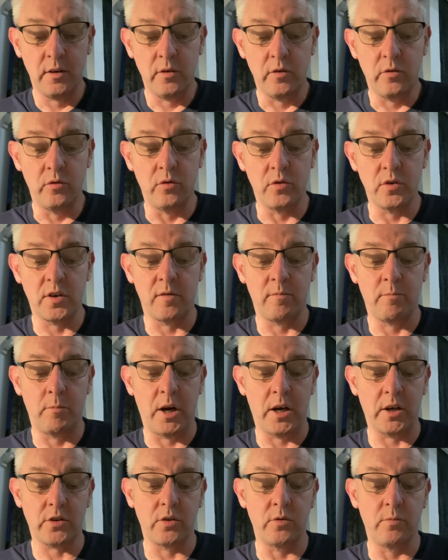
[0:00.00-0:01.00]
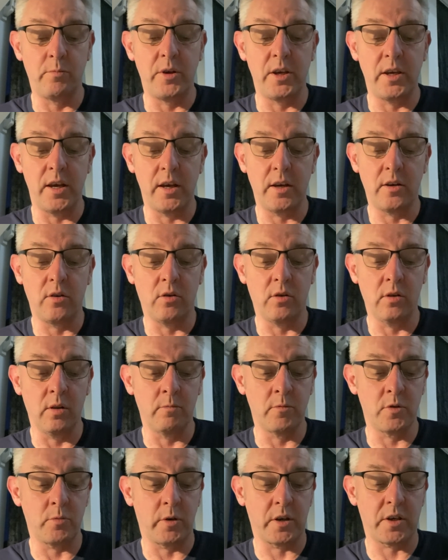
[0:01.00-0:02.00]
Rows of Marshall PA
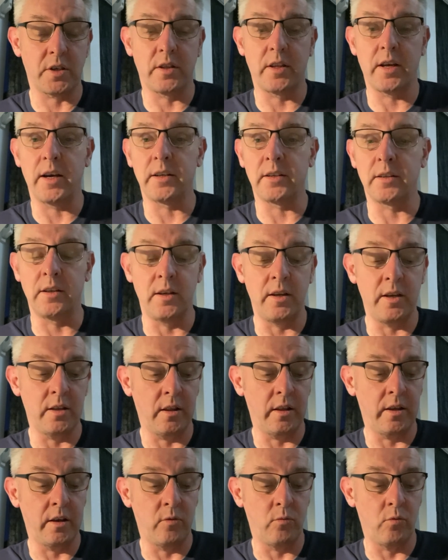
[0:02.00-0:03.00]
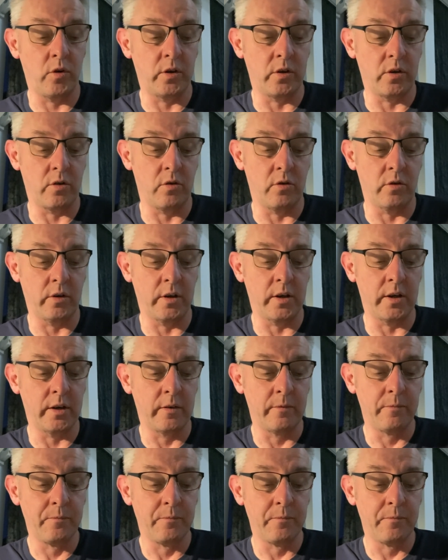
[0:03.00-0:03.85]
columns were stacked neatly in one corner.